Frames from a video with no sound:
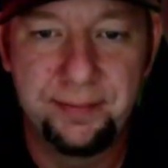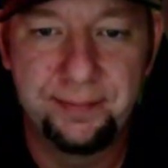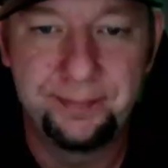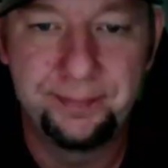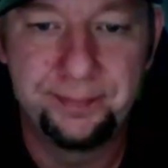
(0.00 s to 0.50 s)

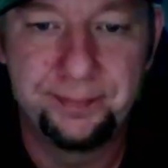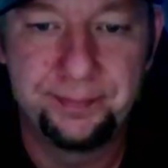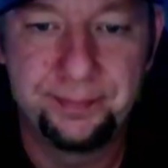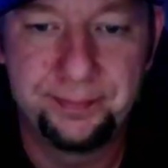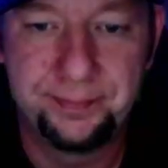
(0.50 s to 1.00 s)

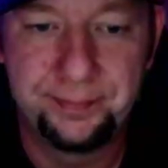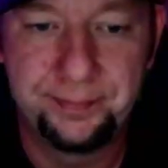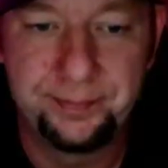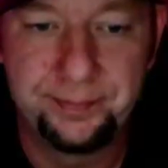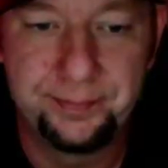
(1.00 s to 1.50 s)

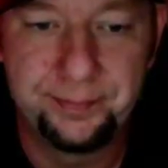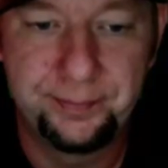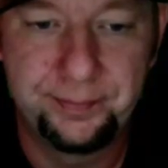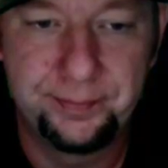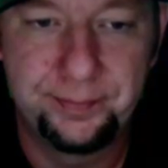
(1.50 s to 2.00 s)

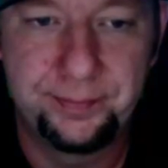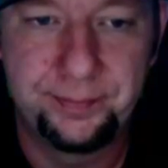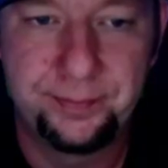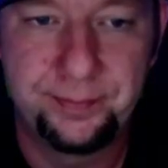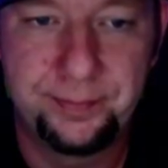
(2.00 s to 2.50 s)

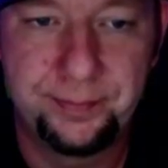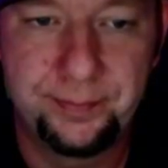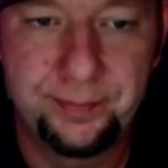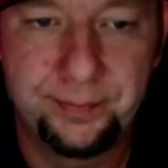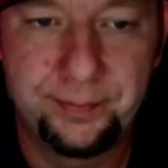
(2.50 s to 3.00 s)

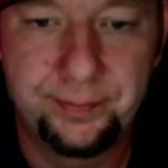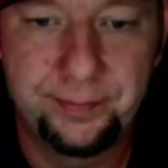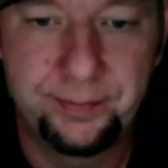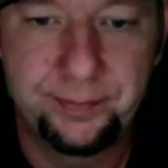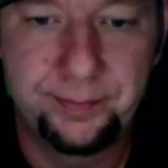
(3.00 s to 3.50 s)

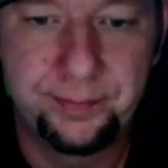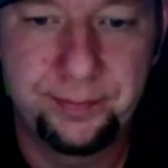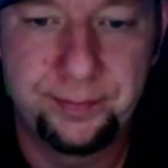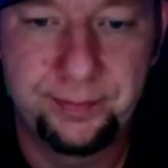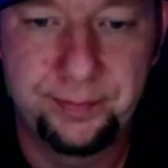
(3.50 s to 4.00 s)

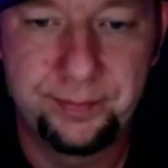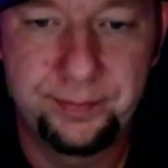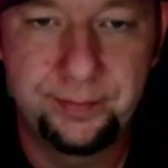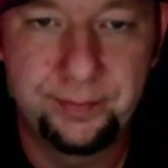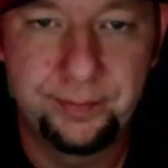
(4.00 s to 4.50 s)

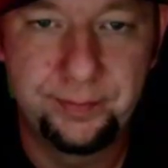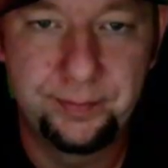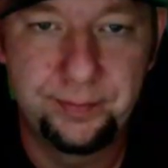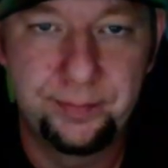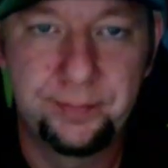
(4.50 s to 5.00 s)

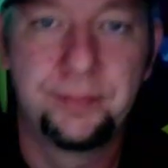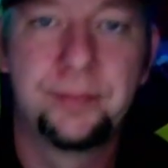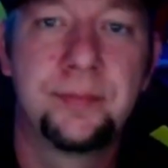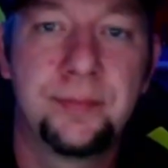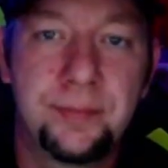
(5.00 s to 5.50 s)

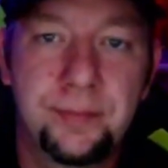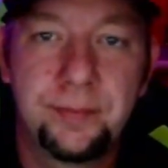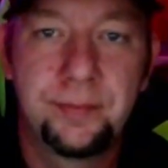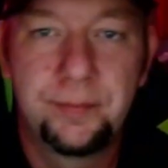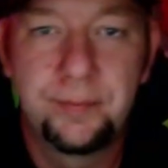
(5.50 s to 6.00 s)

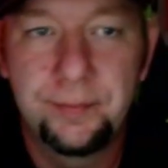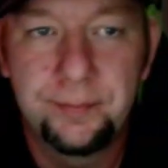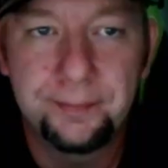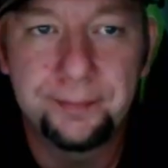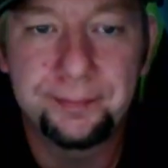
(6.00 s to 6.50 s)

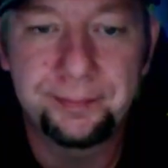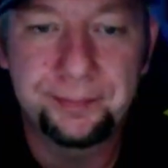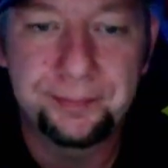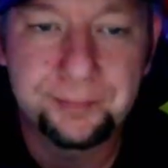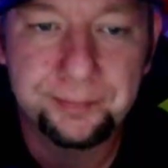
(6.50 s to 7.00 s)

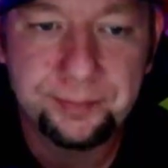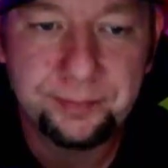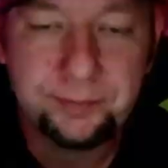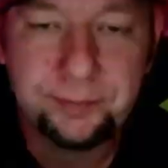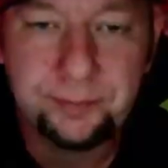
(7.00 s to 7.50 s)
Nobody speaks.